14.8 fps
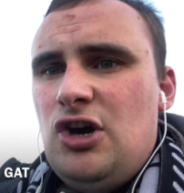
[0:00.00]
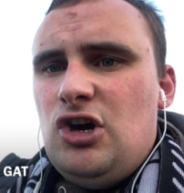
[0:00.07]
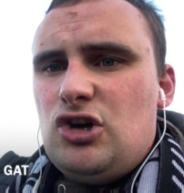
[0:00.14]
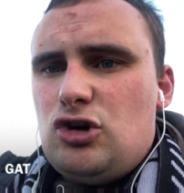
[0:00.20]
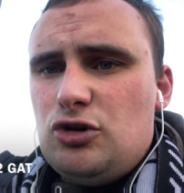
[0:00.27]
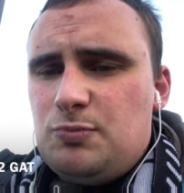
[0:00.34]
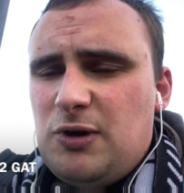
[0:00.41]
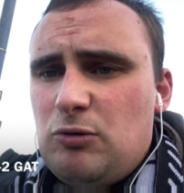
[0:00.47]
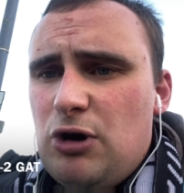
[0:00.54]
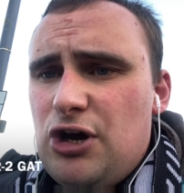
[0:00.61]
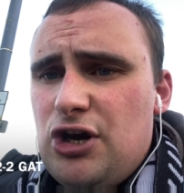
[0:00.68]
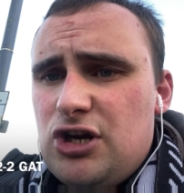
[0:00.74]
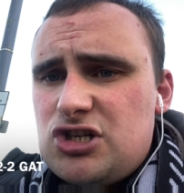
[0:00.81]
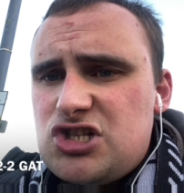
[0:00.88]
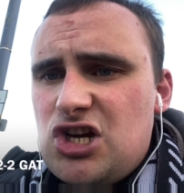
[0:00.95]
could be
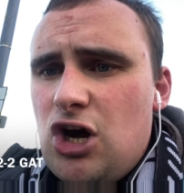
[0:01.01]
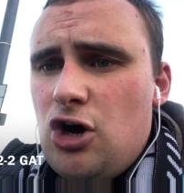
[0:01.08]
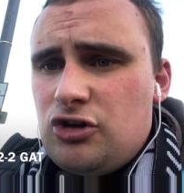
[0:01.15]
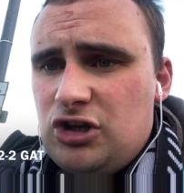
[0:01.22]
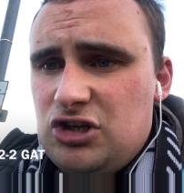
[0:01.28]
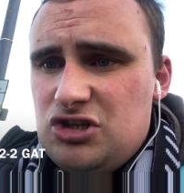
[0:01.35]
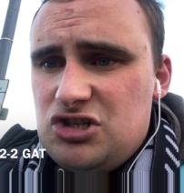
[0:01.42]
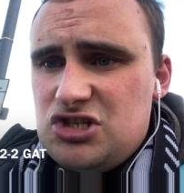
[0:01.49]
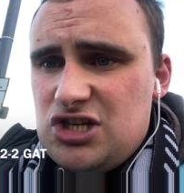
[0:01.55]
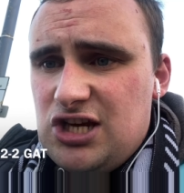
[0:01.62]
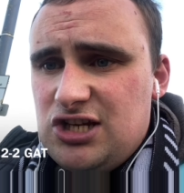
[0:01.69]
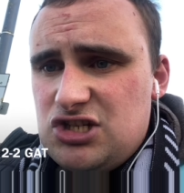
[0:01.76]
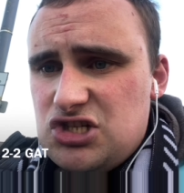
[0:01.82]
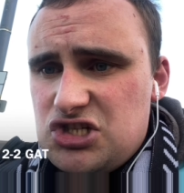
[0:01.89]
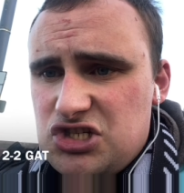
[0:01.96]
worked on, and uh,
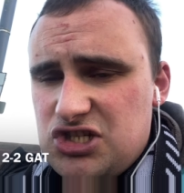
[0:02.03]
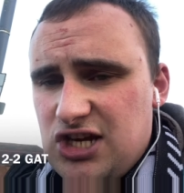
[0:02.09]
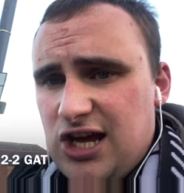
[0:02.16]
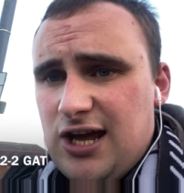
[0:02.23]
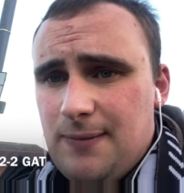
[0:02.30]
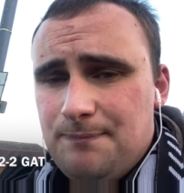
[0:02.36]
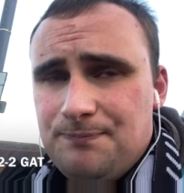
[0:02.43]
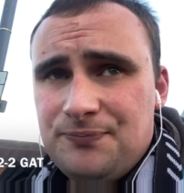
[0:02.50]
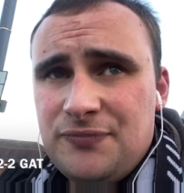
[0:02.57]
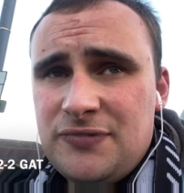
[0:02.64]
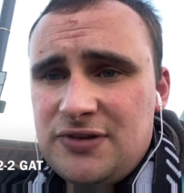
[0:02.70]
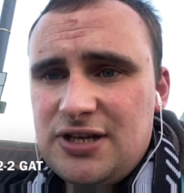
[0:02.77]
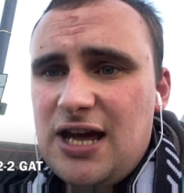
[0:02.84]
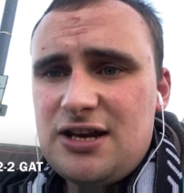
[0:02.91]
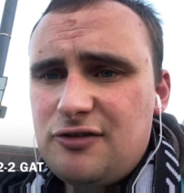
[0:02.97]
just um,
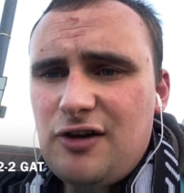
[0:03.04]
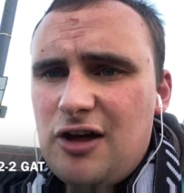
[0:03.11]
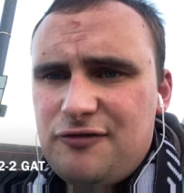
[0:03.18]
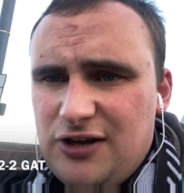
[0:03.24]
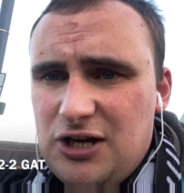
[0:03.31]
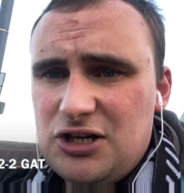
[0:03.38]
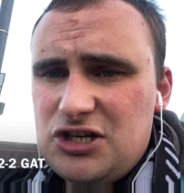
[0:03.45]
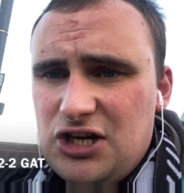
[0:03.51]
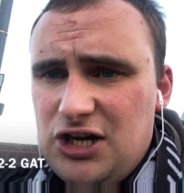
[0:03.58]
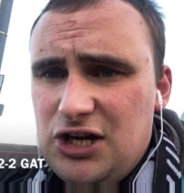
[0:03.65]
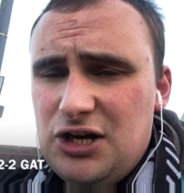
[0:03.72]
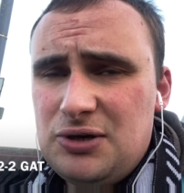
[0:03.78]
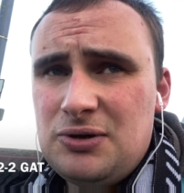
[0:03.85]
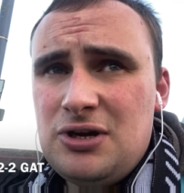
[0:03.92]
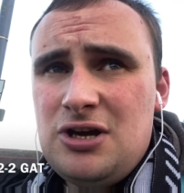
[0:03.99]
yeah, and I, I think
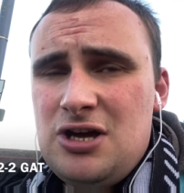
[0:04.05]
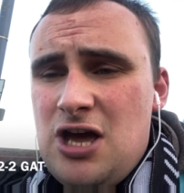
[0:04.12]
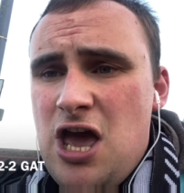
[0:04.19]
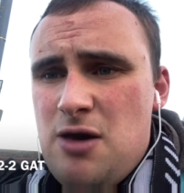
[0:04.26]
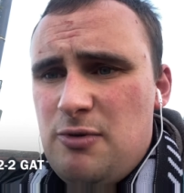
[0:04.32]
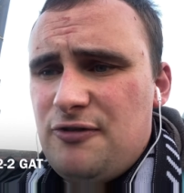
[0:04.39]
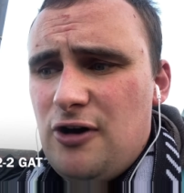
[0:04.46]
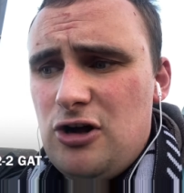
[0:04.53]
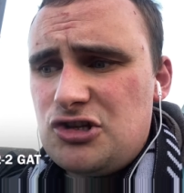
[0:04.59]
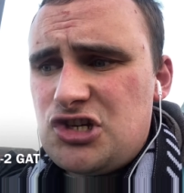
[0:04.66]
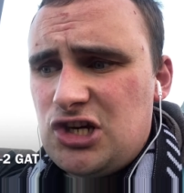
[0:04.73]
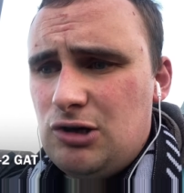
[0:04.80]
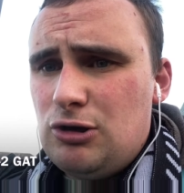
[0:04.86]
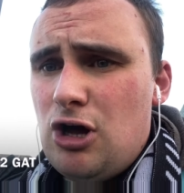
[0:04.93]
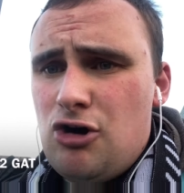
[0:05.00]
uh, before
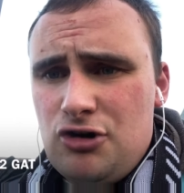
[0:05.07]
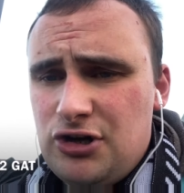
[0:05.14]
too long